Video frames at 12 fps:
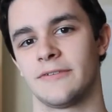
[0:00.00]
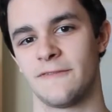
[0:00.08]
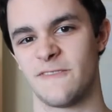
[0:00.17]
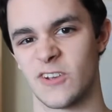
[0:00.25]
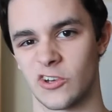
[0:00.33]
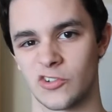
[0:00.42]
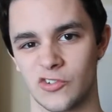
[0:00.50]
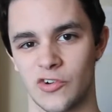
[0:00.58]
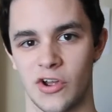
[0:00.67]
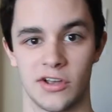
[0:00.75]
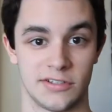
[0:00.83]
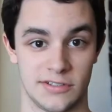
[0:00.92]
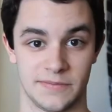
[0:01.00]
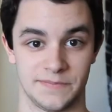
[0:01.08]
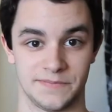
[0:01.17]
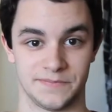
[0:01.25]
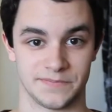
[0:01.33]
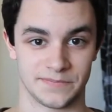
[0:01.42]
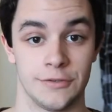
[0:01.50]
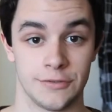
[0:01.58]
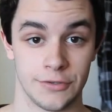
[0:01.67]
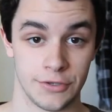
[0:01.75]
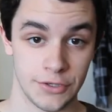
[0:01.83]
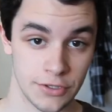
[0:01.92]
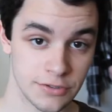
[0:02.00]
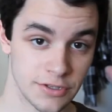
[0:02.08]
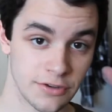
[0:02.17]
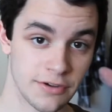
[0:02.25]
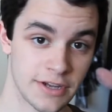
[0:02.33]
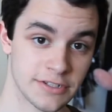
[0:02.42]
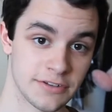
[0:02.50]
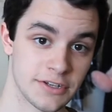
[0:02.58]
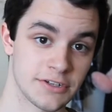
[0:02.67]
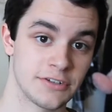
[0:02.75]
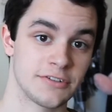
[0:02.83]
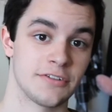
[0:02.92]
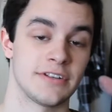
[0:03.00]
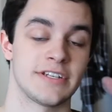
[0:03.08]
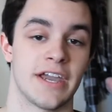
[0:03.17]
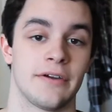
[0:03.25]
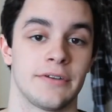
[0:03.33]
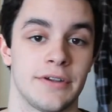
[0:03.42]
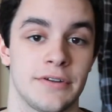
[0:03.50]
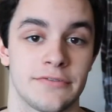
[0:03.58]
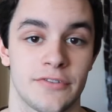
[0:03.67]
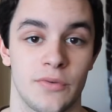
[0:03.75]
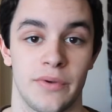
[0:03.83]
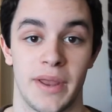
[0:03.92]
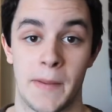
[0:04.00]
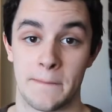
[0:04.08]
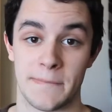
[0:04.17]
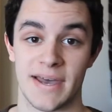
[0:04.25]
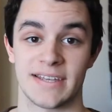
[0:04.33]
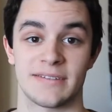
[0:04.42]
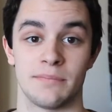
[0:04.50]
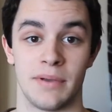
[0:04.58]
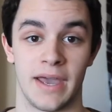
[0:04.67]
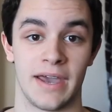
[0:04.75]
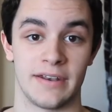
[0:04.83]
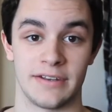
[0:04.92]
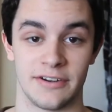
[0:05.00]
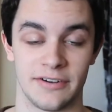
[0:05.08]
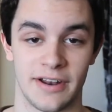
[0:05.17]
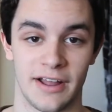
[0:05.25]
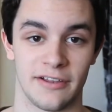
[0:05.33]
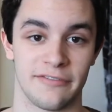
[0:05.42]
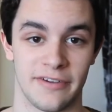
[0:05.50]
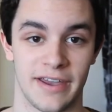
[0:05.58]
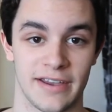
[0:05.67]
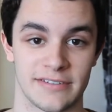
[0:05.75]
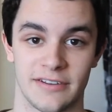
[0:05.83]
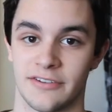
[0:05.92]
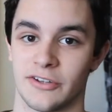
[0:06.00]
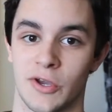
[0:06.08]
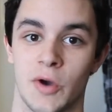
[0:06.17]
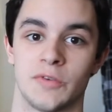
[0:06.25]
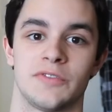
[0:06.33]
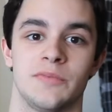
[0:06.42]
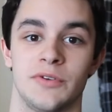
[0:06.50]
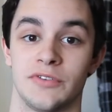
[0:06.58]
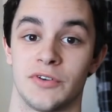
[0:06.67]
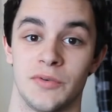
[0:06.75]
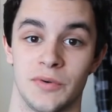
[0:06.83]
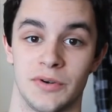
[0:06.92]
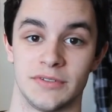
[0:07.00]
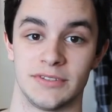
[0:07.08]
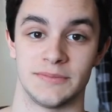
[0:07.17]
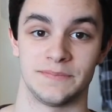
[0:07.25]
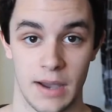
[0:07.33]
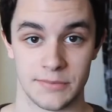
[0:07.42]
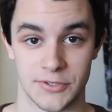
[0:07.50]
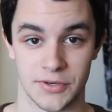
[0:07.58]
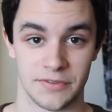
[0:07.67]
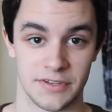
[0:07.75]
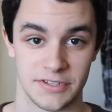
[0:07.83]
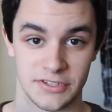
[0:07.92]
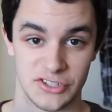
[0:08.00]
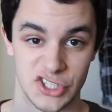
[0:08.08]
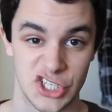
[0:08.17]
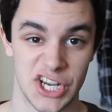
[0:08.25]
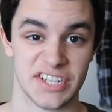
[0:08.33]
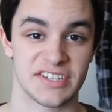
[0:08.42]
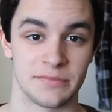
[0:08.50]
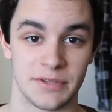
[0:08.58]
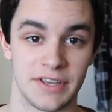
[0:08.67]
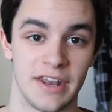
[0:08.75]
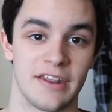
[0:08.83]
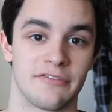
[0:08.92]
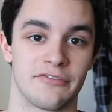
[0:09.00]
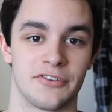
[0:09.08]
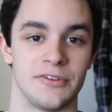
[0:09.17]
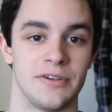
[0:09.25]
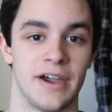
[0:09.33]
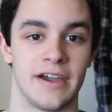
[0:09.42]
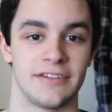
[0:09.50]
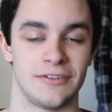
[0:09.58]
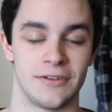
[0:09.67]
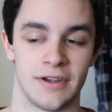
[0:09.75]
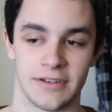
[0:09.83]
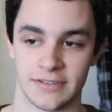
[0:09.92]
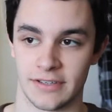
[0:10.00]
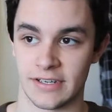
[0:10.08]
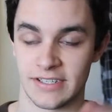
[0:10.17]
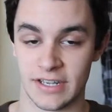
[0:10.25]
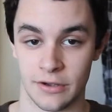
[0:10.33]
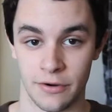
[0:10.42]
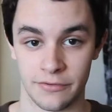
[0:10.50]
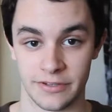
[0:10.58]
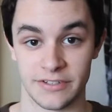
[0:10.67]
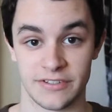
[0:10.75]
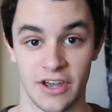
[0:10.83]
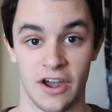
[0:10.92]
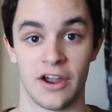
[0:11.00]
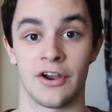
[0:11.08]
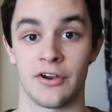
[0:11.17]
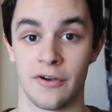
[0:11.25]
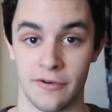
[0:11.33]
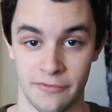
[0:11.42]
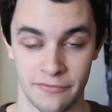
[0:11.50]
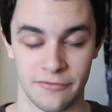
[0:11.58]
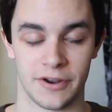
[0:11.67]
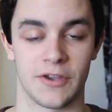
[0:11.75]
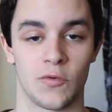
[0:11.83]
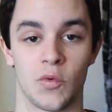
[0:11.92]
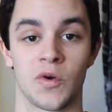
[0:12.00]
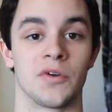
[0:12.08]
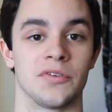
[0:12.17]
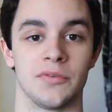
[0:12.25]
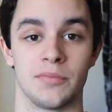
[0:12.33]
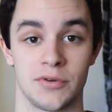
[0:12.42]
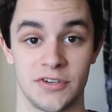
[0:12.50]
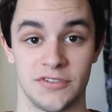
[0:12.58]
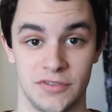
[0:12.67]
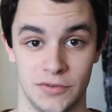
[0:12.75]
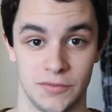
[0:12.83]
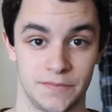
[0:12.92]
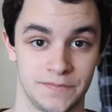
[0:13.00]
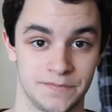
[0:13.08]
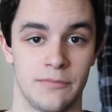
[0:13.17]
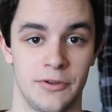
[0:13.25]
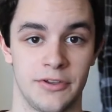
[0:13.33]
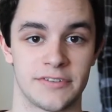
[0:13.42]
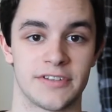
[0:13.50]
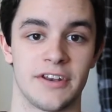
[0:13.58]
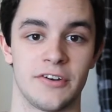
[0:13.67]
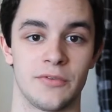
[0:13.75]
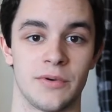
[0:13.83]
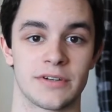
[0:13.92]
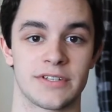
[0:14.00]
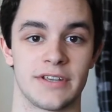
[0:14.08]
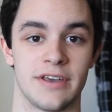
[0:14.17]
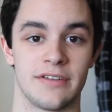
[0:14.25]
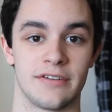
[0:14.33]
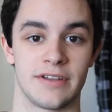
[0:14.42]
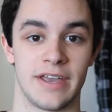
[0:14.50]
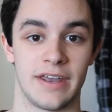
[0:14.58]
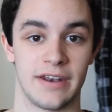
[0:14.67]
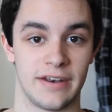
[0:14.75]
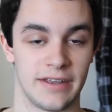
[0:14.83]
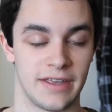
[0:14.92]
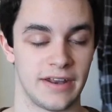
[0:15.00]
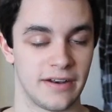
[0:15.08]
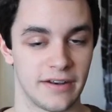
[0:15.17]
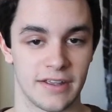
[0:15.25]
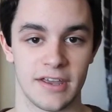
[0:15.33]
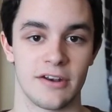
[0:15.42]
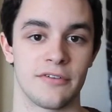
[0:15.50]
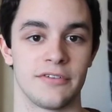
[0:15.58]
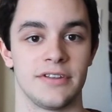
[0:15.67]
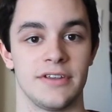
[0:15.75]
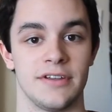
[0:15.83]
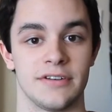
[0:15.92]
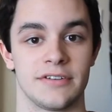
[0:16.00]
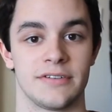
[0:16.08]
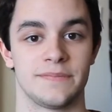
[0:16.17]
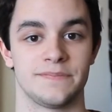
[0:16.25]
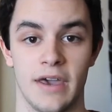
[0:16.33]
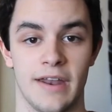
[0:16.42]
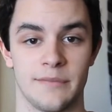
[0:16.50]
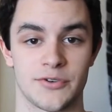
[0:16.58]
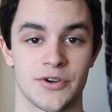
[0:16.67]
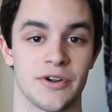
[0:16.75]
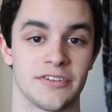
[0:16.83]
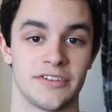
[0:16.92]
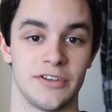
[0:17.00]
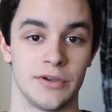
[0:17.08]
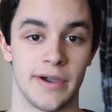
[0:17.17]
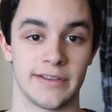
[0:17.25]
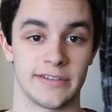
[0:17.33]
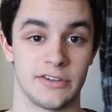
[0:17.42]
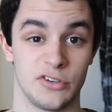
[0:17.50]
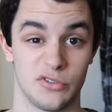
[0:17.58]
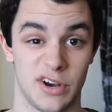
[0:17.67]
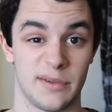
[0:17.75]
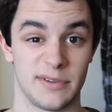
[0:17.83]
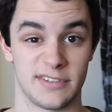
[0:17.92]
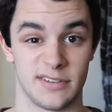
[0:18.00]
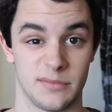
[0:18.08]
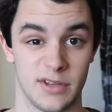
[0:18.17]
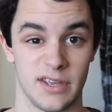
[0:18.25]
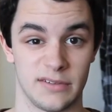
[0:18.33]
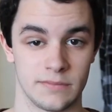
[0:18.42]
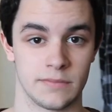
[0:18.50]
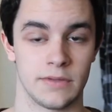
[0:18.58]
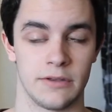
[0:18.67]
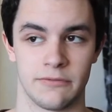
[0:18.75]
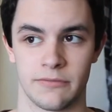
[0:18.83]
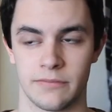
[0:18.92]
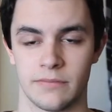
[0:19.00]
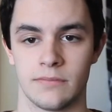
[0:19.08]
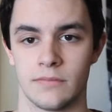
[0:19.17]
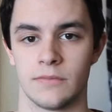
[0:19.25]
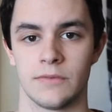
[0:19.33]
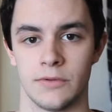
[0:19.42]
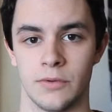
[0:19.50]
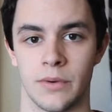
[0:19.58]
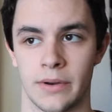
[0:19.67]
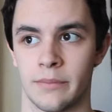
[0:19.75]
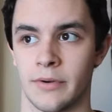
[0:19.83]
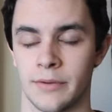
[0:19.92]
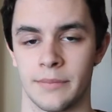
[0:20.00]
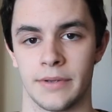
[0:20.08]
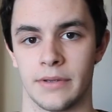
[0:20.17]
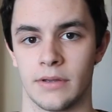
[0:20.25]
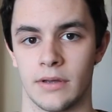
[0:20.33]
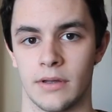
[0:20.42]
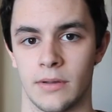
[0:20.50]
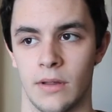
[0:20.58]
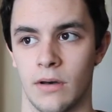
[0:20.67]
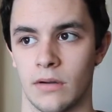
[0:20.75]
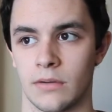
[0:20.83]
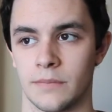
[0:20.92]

Fingers crossed. So huge congratulations to the Town Heroes for winning Best Band here in Halifax on the Coast Music Awards. I'm sure this is just the beginning for you guys and you guys are going to take over the entire freaking world pretty soon. Really excited to work together again and again and again over the years. I'm sure I'll see you guys at the Grammys someday if you want to bring me along.